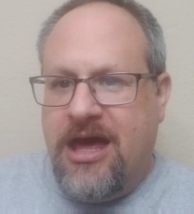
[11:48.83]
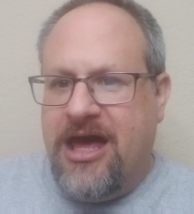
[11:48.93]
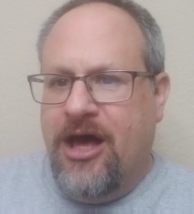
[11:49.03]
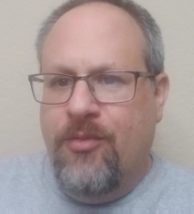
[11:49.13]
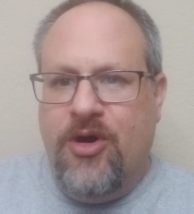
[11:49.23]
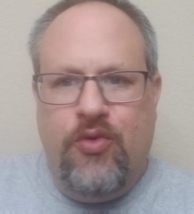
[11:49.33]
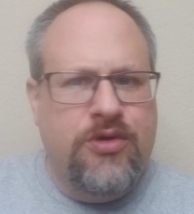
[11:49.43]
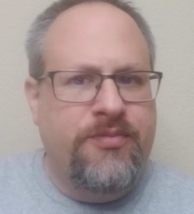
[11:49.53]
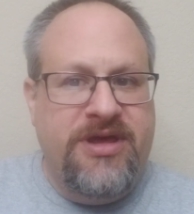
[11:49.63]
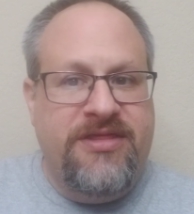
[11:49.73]
Elmo
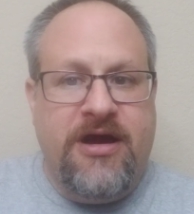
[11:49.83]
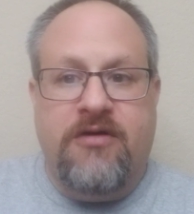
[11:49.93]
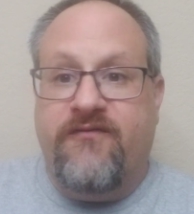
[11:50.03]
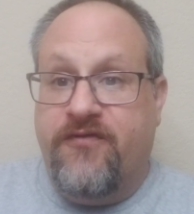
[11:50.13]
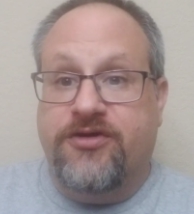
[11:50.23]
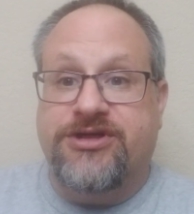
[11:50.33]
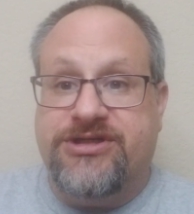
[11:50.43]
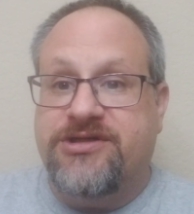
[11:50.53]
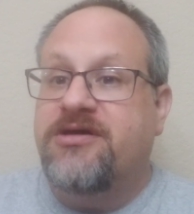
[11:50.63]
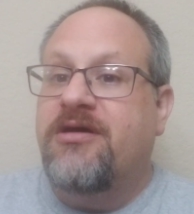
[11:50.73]
will be their
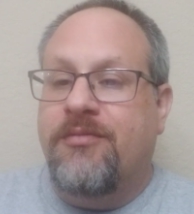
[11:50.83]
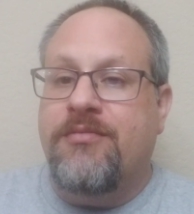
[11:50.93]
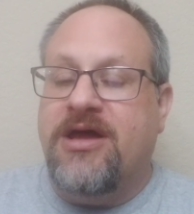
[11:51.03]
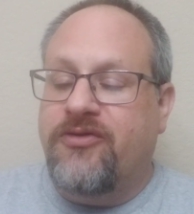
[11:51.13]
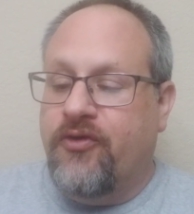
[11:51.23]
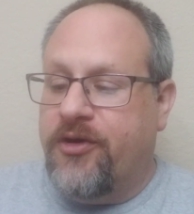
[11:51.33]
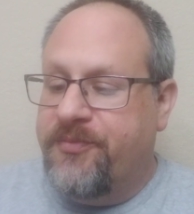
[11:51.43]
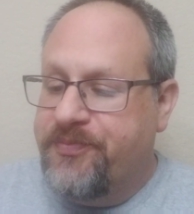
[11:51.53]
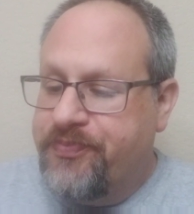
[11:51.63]
first mentor.